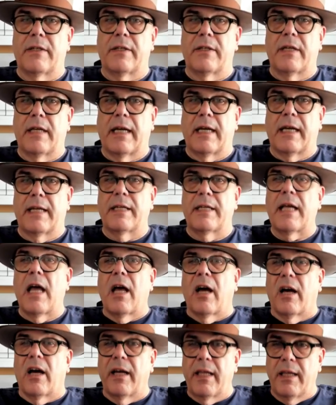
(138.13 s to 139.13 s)
And
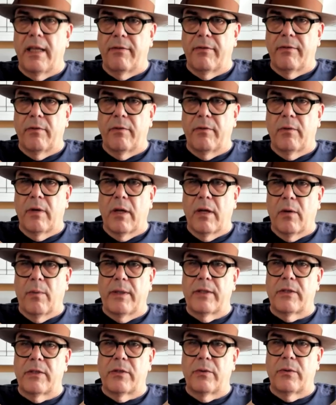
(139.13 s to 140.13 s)
I even went
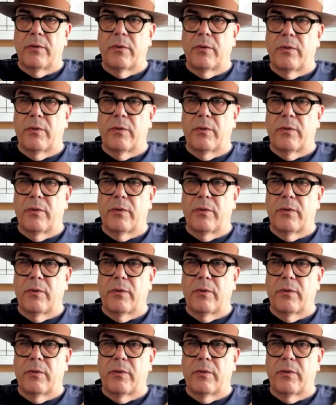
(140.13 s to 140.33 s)
to